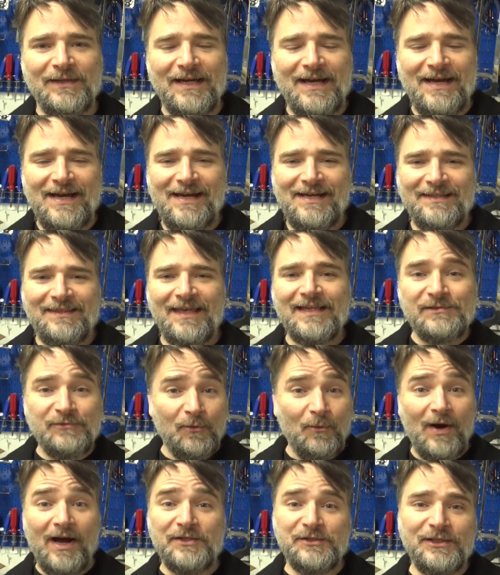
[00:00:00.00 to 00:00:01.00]
Uh, thanks
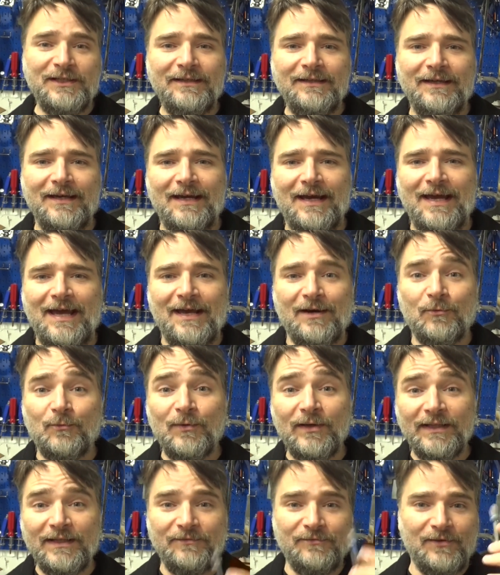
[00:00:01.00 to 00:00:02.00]
for watching. I had a
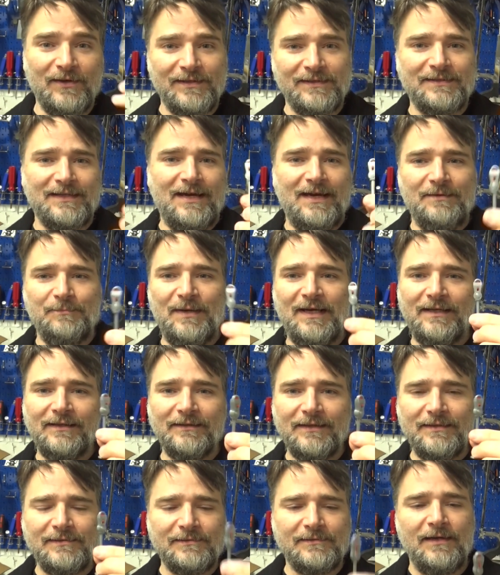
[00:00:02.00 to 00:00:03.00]
really fun time
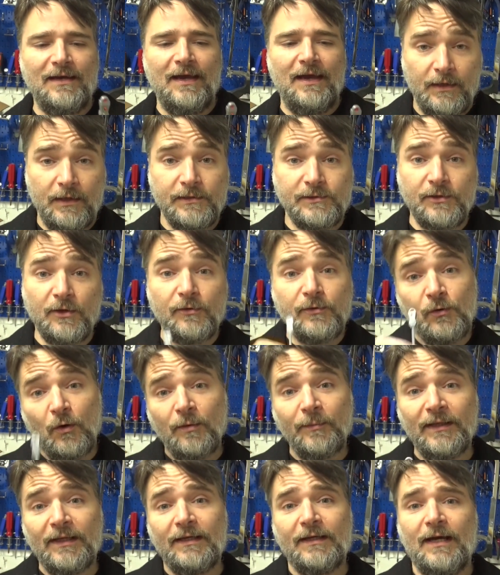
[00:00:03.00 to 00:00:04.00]
making this. So
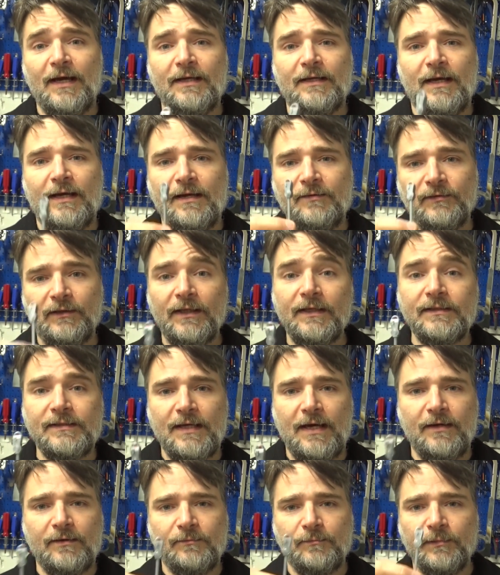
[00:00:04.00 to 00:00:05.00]
normally I'd, I'd have a link
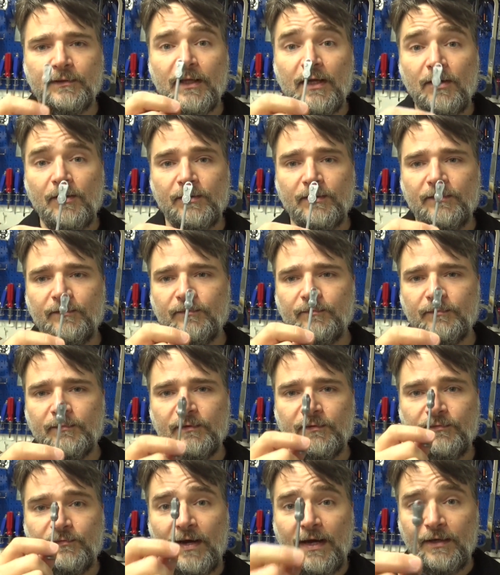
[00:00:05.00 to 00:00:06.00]
down below to the,
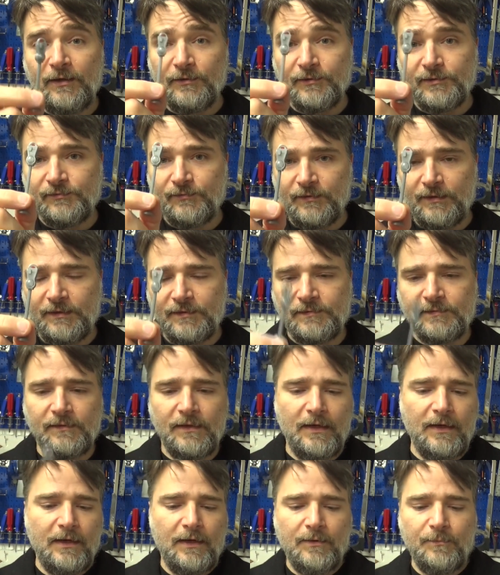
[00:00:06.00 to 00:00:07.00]
the files for this,
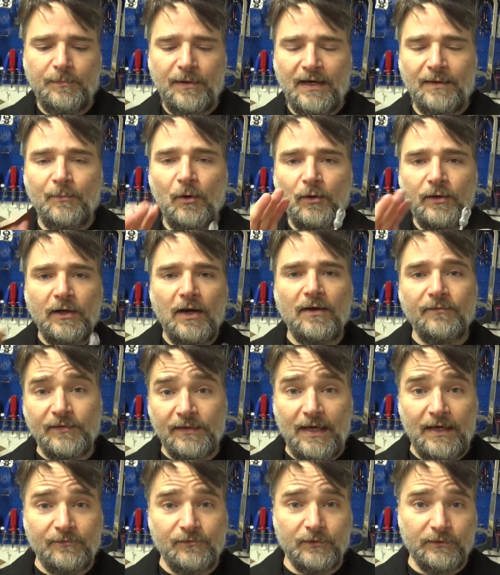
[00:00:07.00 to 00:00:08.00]
but I'm holding off
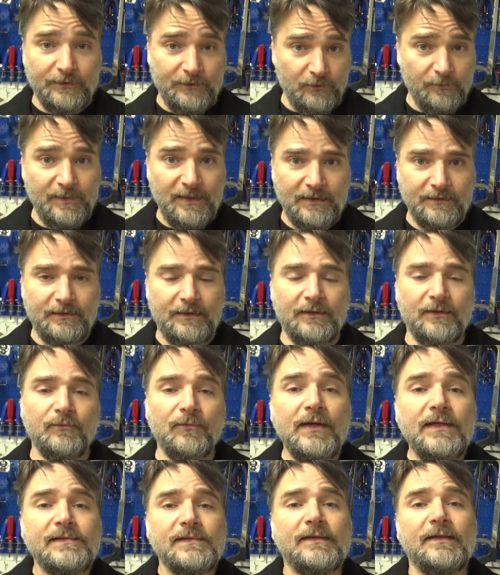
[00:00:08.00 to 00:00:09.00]
on that for a little bit. And the
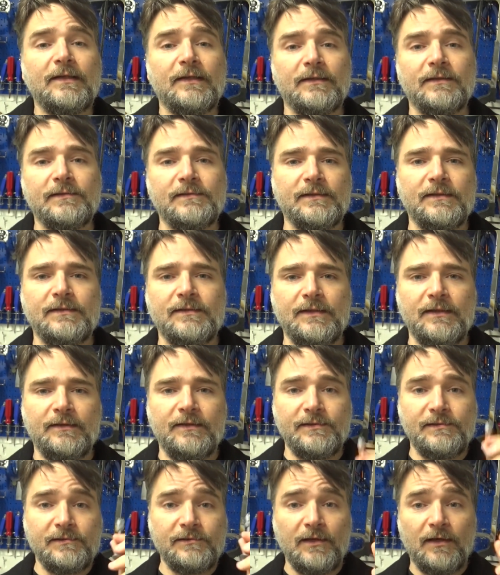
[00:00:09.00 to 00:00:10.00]
reason is, is that
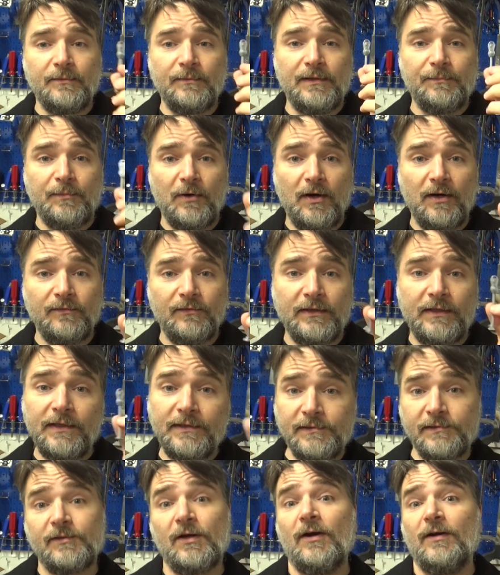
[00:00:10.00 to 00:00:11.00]
this is going to be part of a
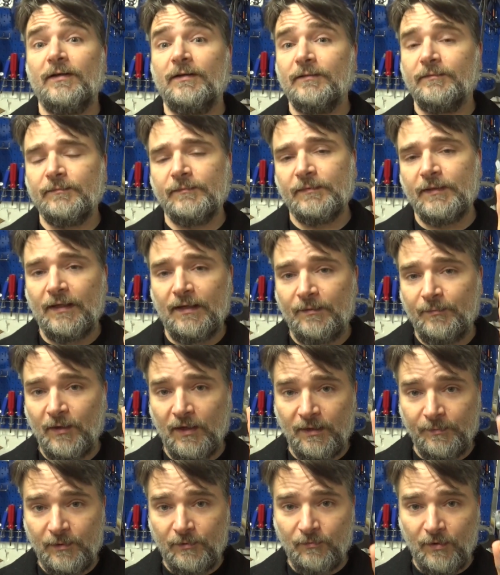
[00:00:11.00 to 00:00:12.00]
Kickstarter that I'm
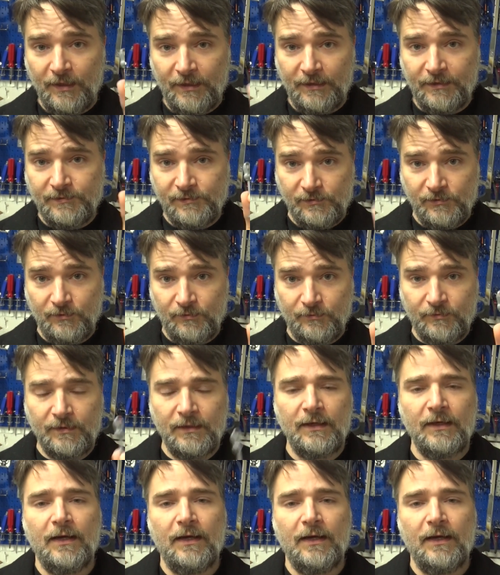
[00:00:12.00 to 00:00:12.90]
going to be running soon.